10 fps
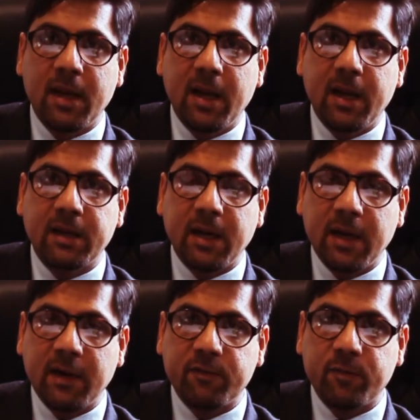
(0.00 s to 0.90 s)
And
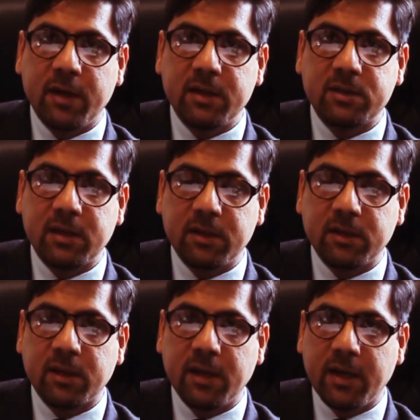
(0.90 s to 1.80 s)
I have my
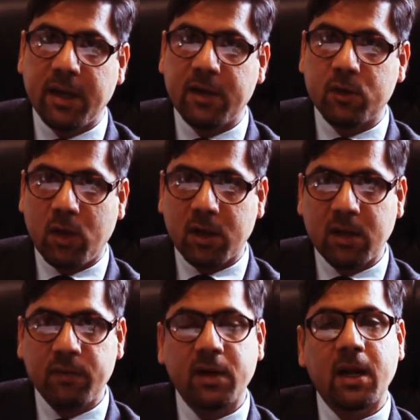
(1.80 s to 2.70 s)
center clinic at
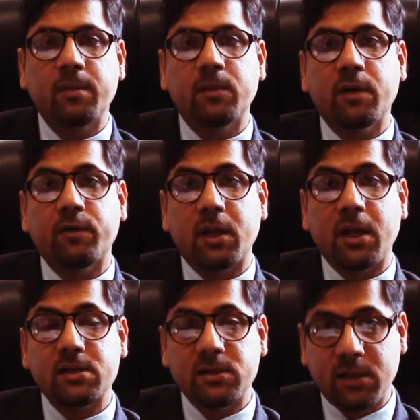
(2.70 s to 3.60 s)
Dwarka where I'm there for the
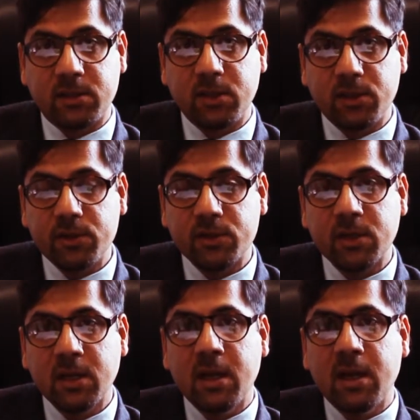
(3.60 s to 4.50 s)
last 6
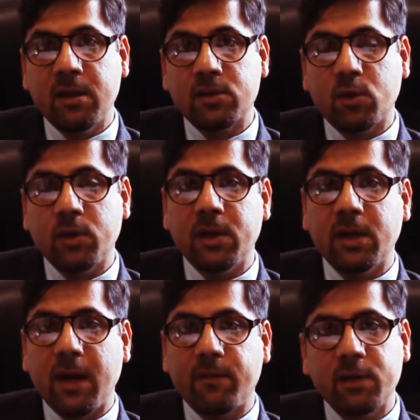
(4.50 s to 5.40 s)
years. So in
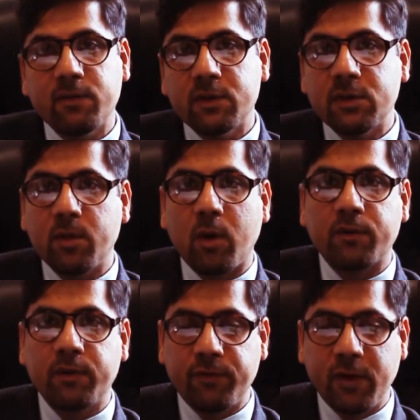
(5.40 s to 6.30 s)
an average, we see
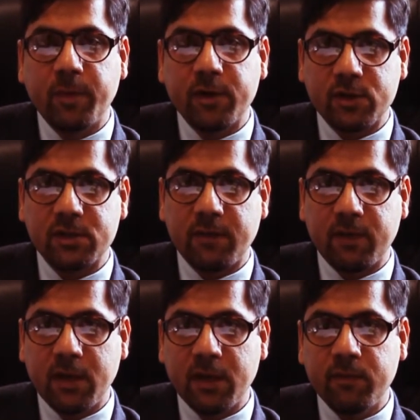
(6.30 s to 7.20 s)
about 50 patients
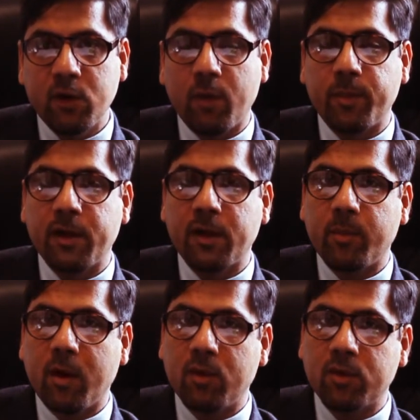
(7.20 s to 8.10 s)
every day. We operate
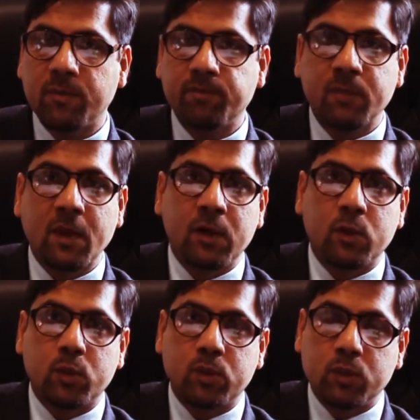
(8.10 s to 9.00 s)
about
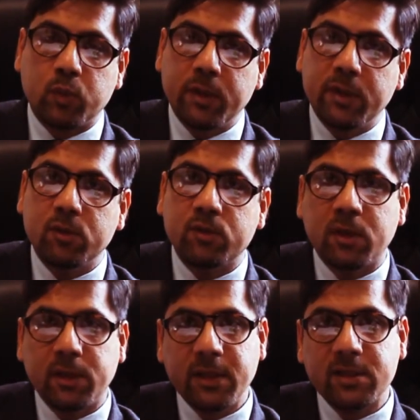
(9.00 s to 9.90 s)
20 to
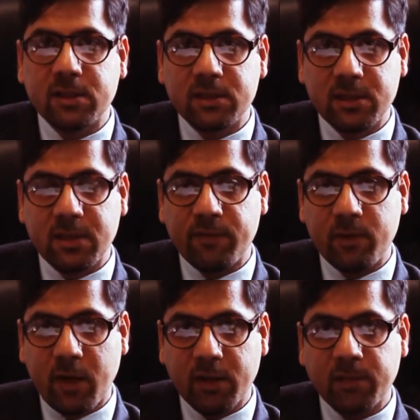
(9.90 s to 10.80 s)
30 surgeries
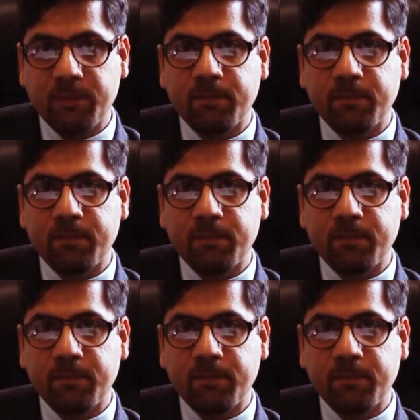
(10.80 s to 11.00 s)
every month.